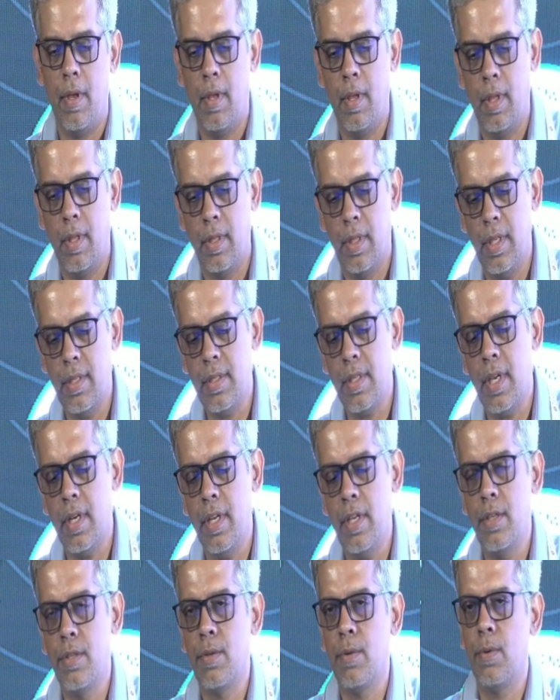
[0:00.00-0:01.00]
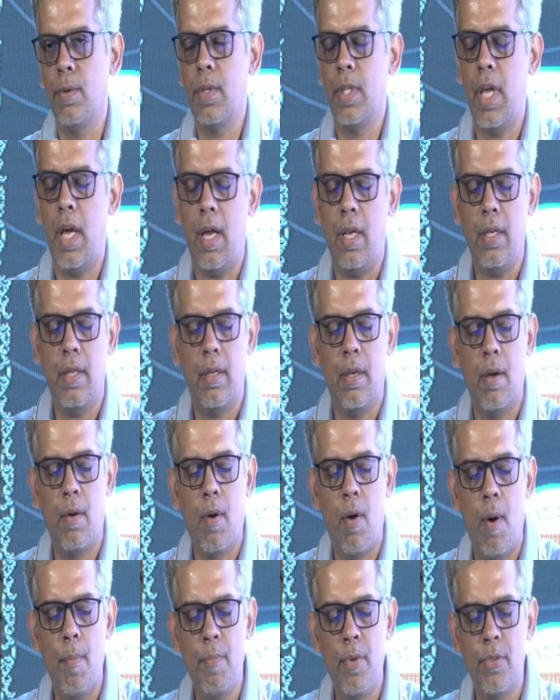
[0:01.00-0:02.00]
This study showed that a
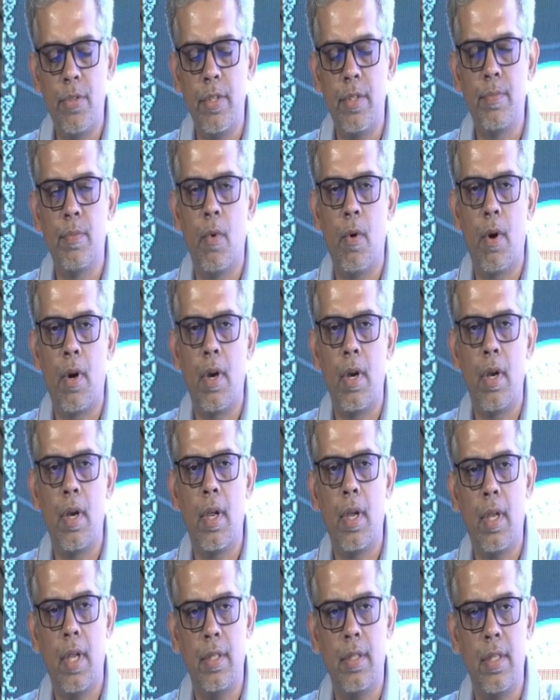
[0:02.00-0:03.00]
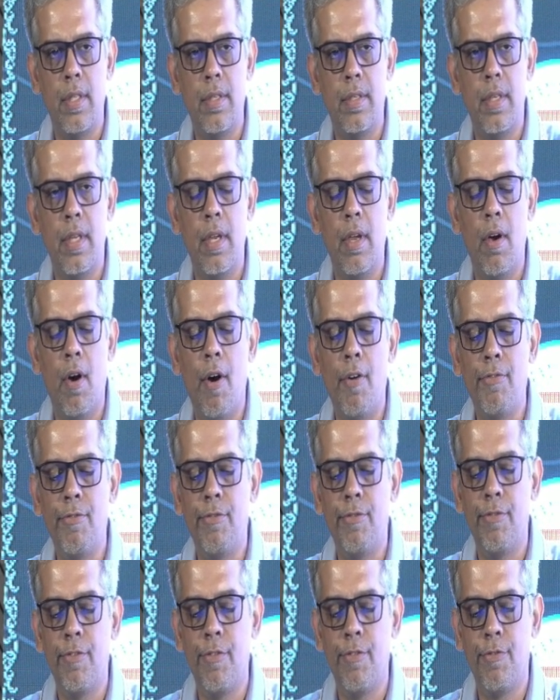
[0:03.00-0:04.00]
composite model consisting of
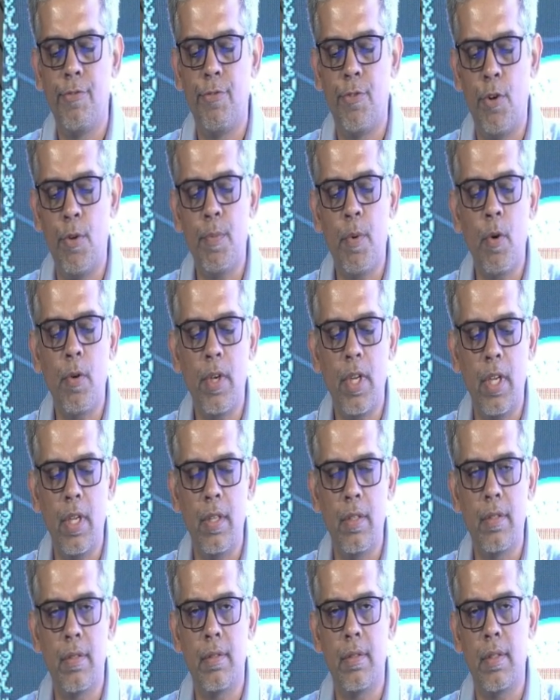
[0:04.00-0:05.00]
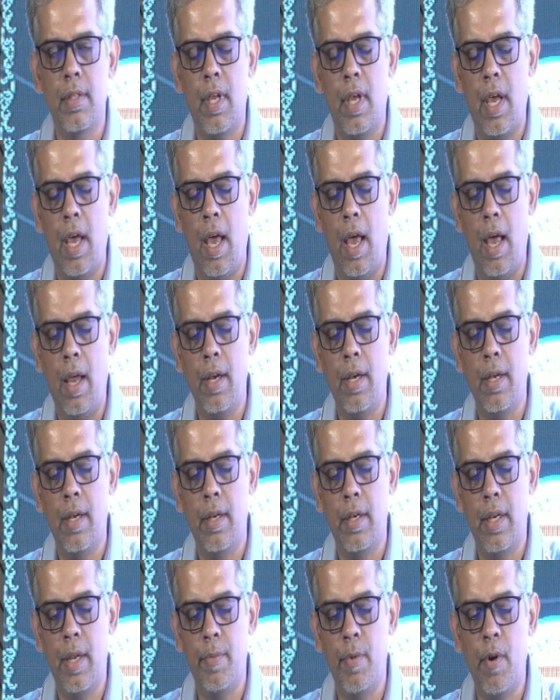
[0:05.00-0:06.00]
4 proteins and
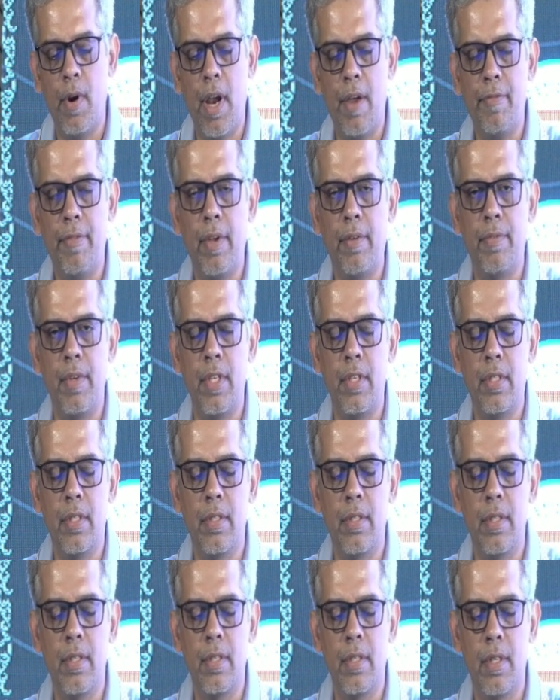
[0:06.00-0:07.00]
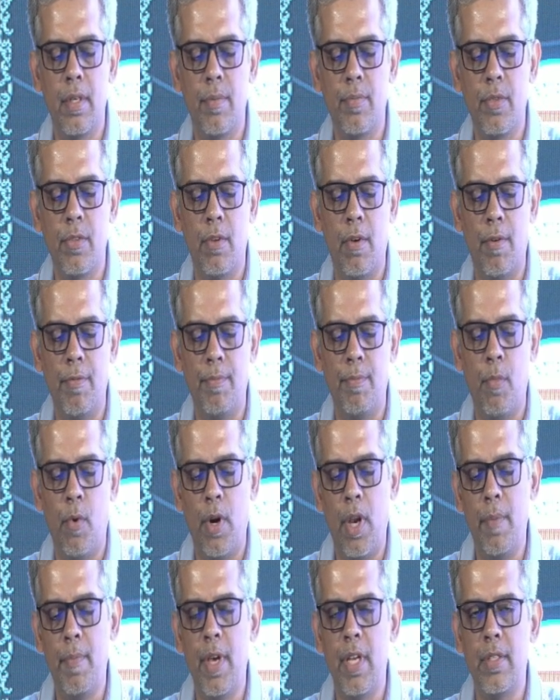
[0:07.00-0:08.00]
demographic features in terms of
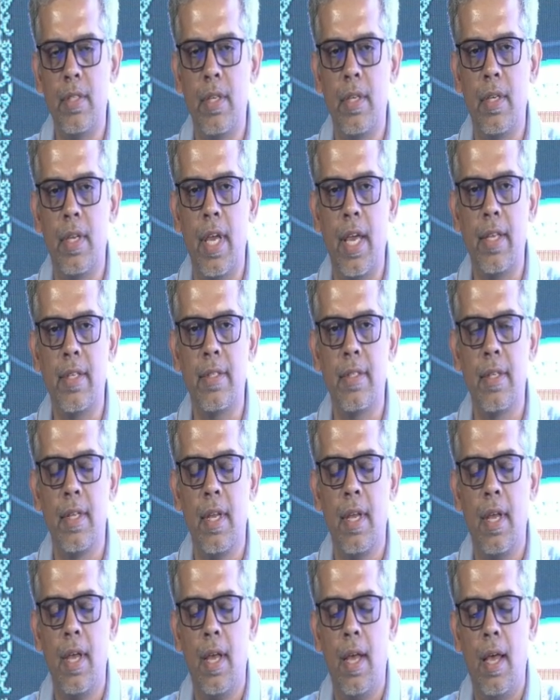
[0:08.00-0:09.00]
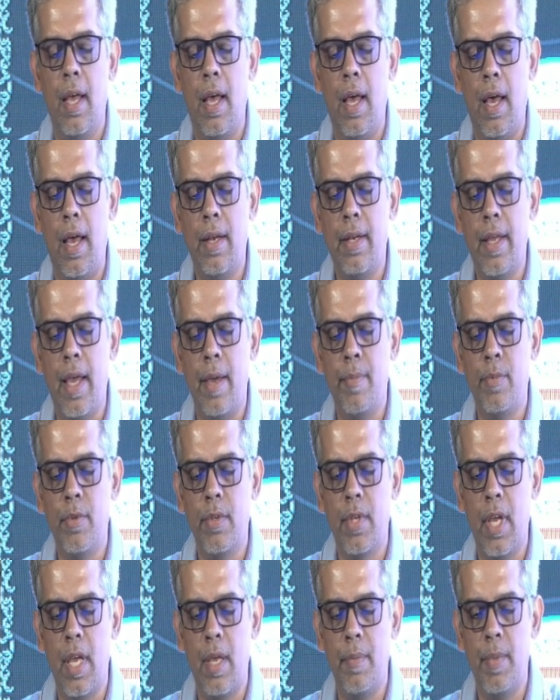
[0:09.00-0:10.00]
body mass index and type 2
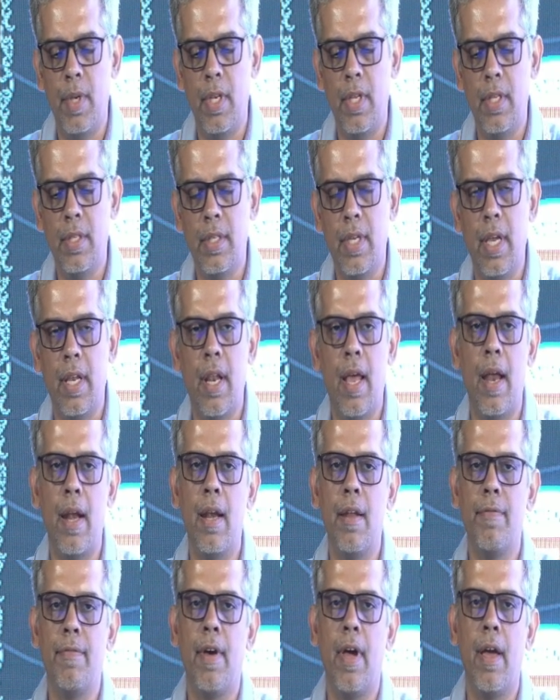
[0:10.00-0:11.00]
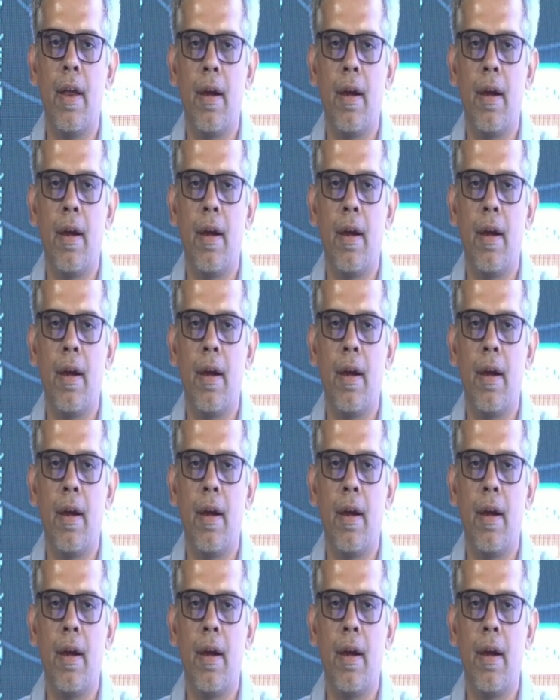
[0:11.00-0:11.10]
diabetes can identify